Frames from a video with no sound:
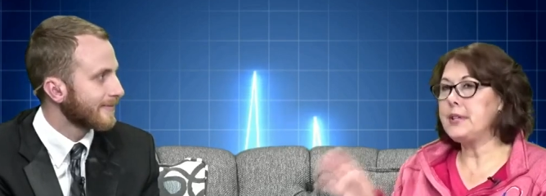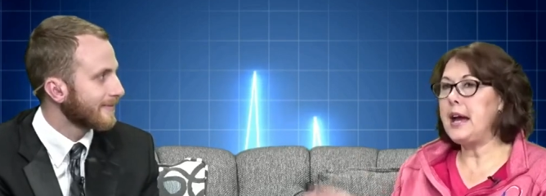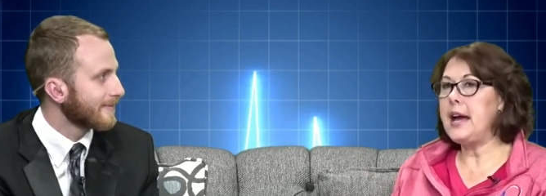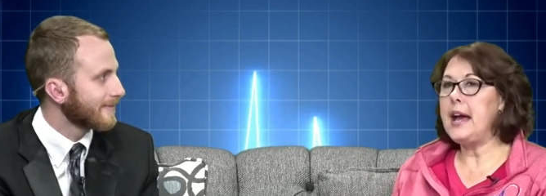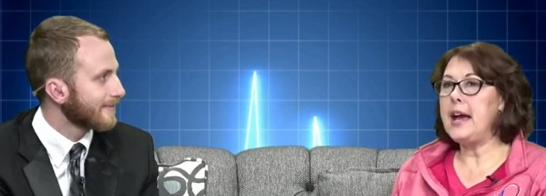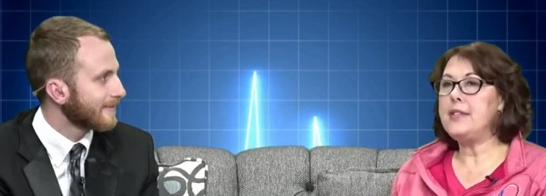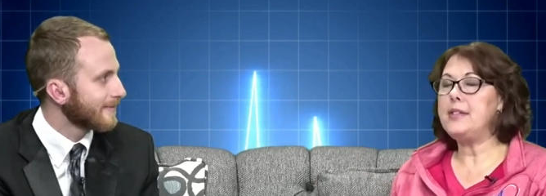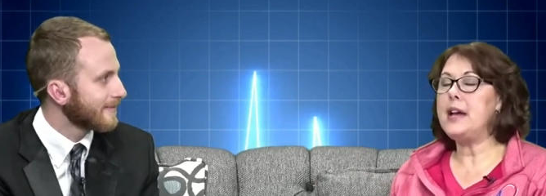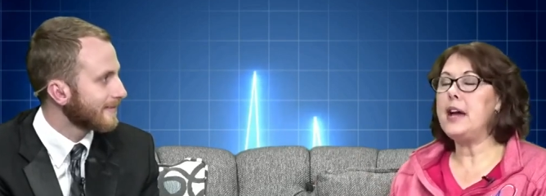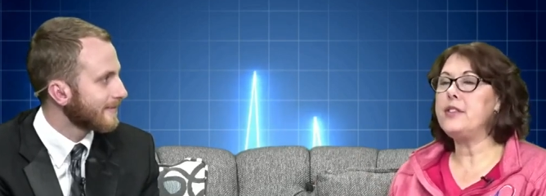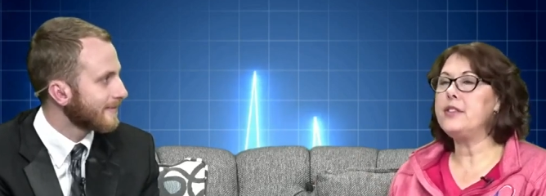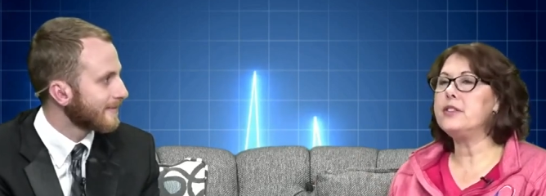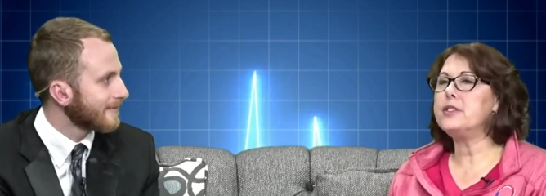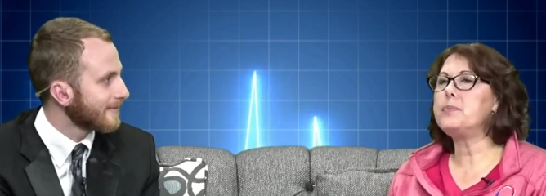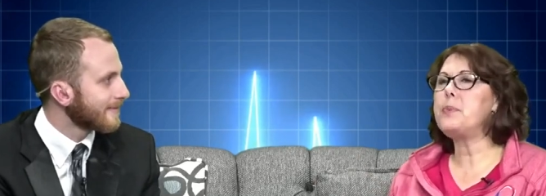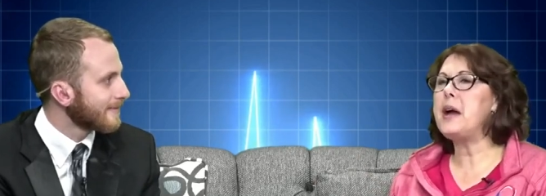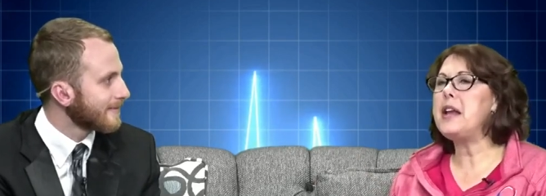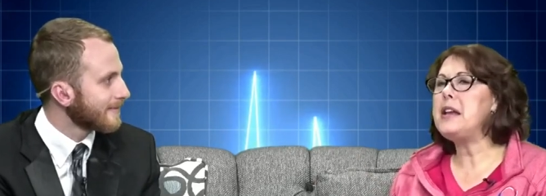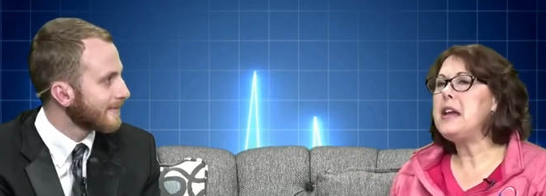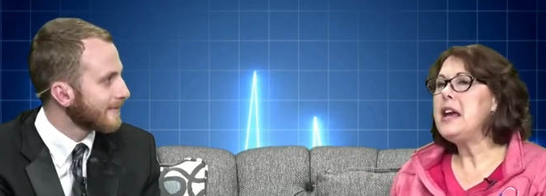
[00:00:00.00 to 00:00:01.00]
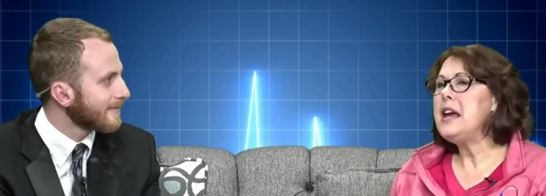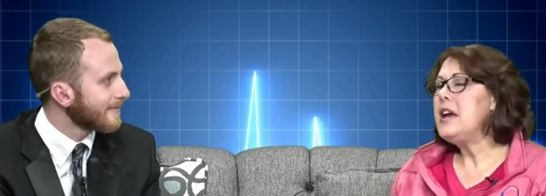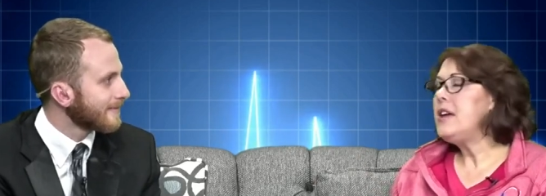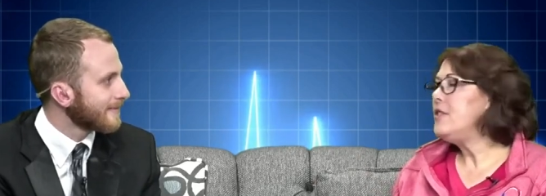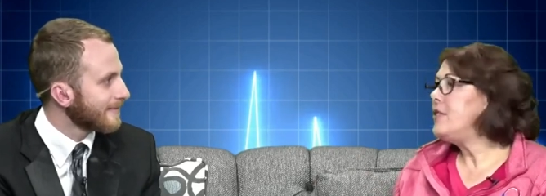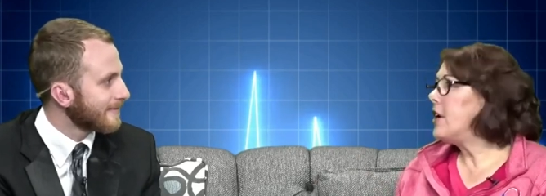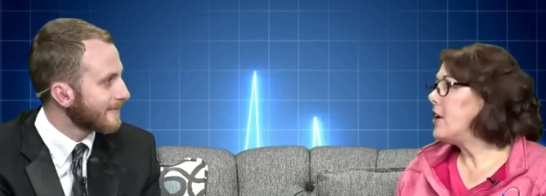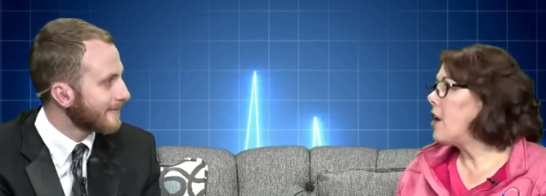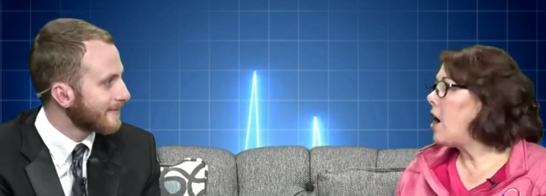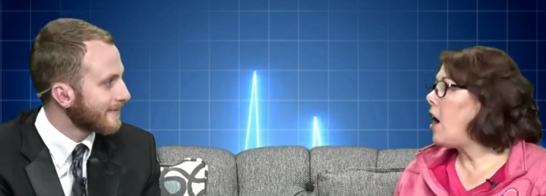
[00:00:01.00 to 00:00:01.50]
Speaker 1: I had the others, but
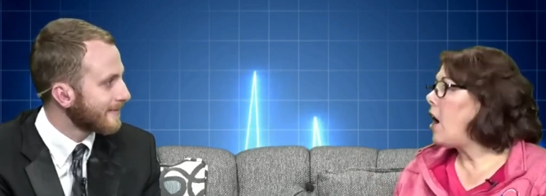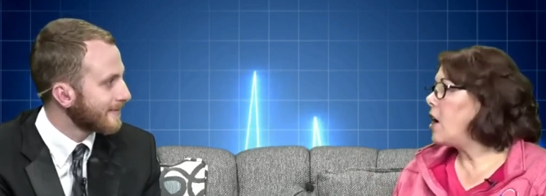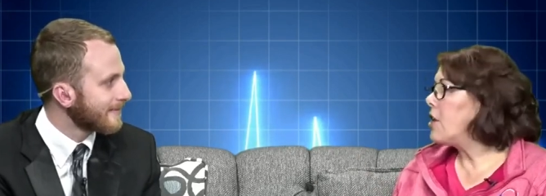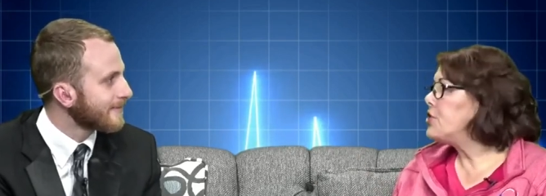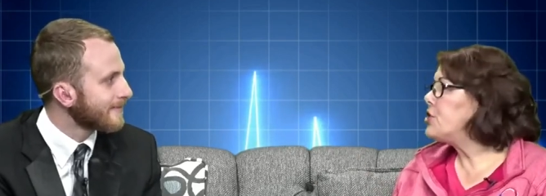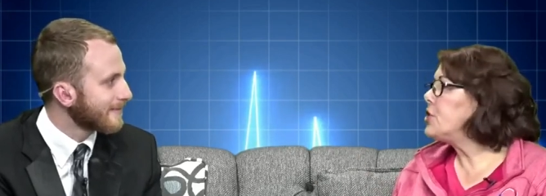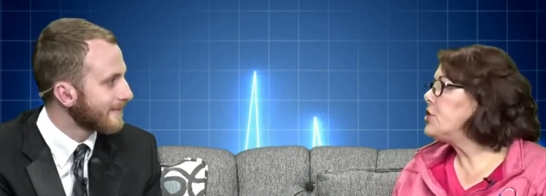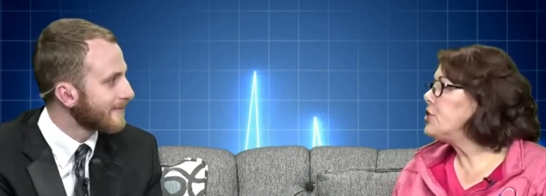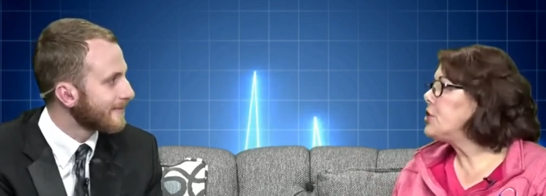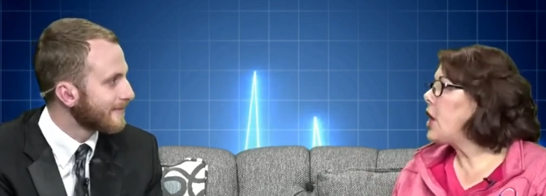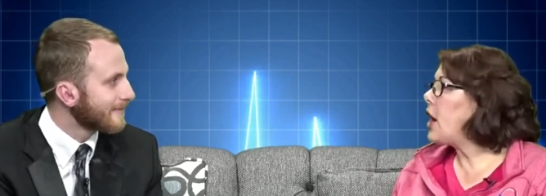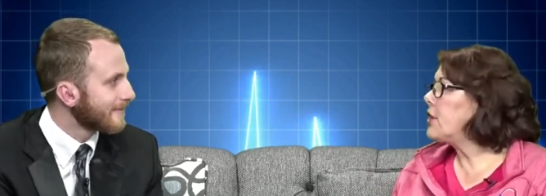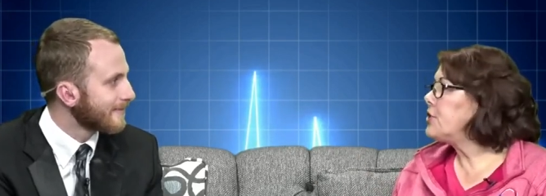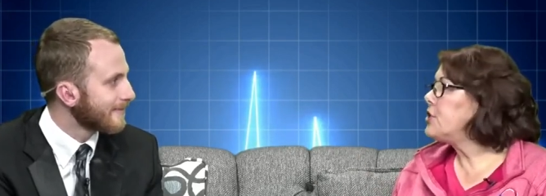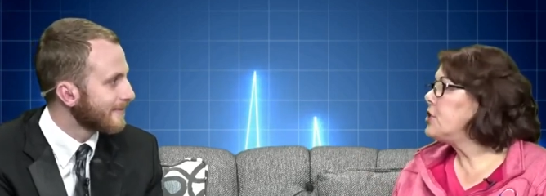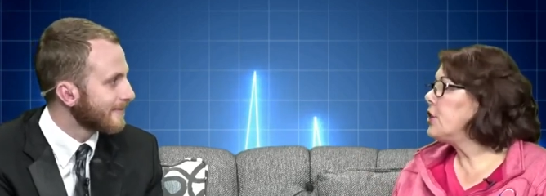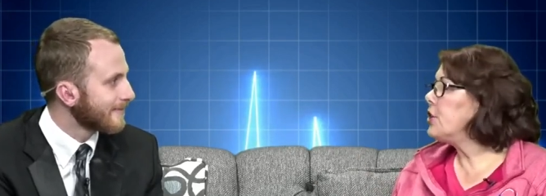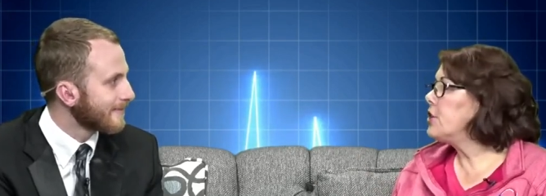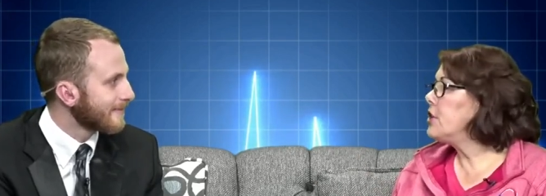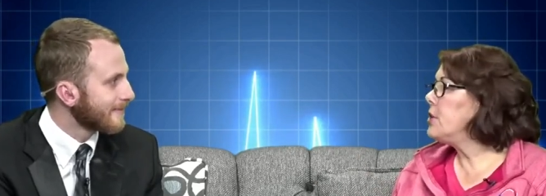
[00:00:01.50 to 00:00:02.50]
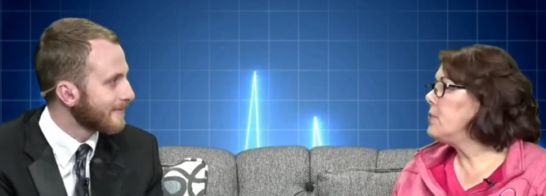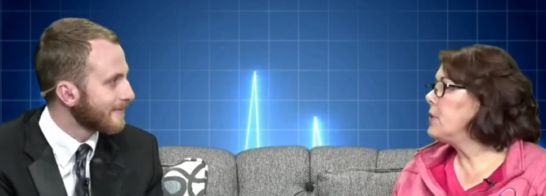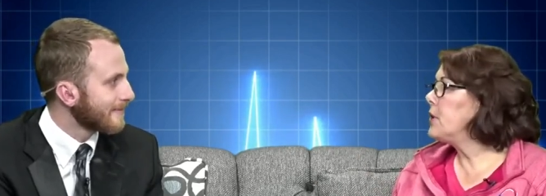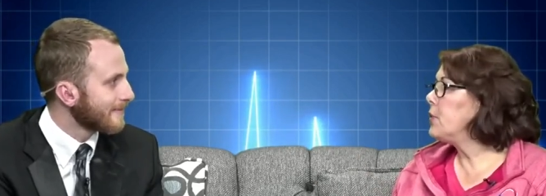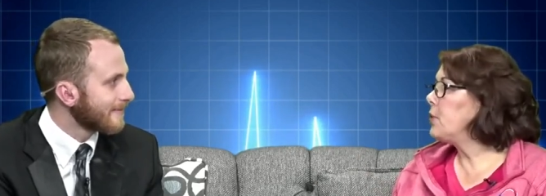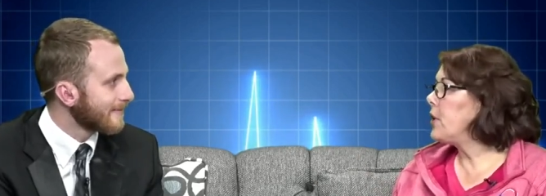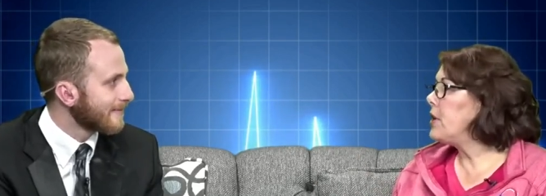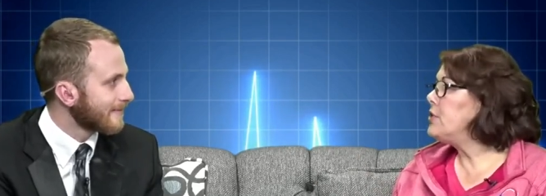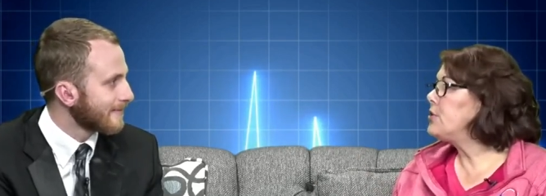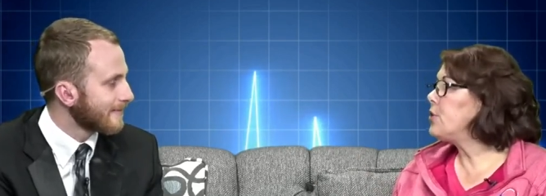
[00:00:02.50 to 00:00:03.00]
there are. Just talk to your human
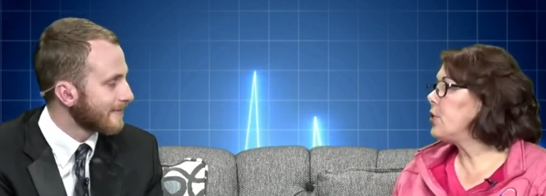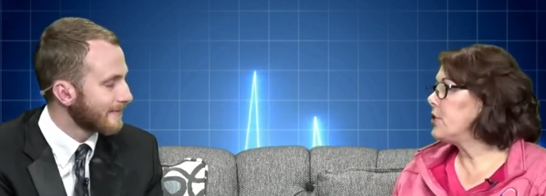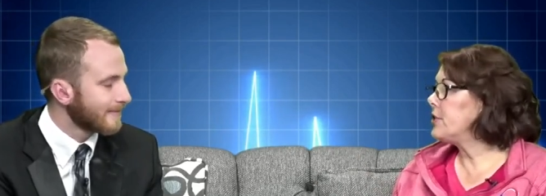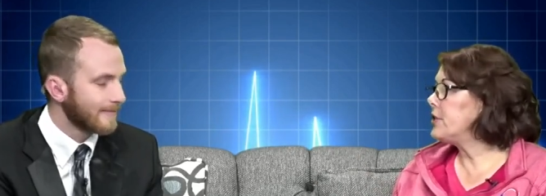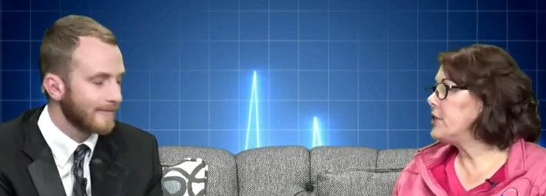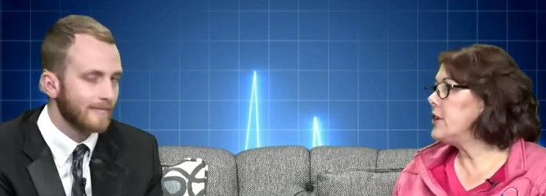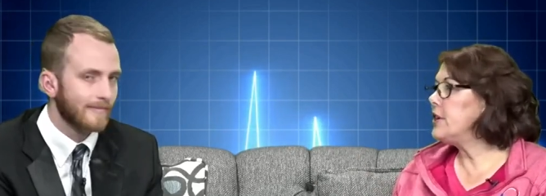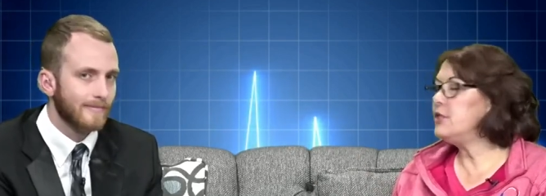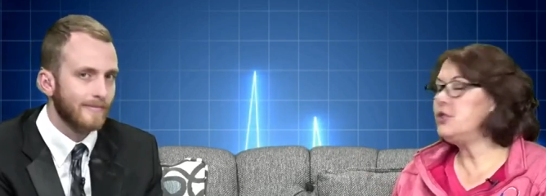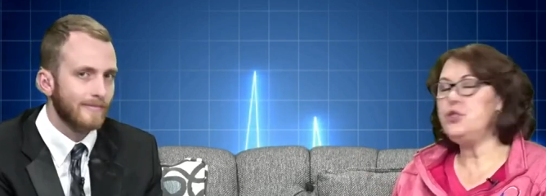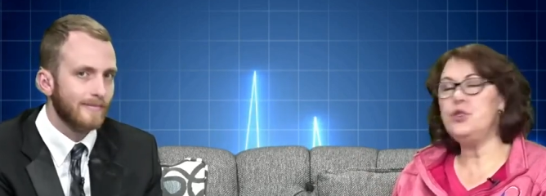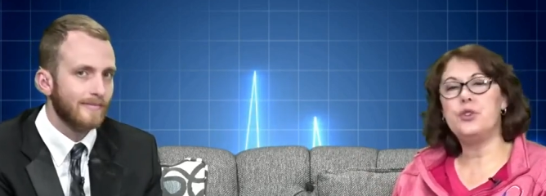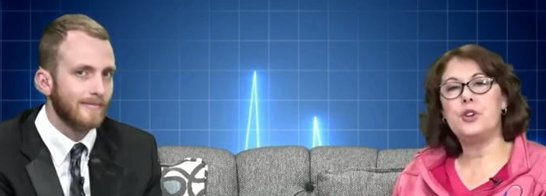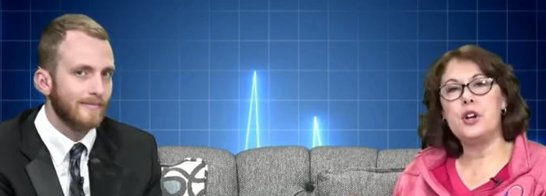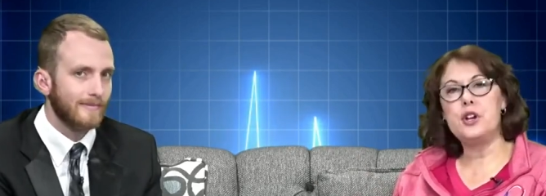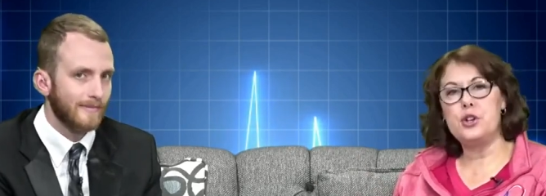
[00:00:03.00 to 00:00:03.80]
resources. You can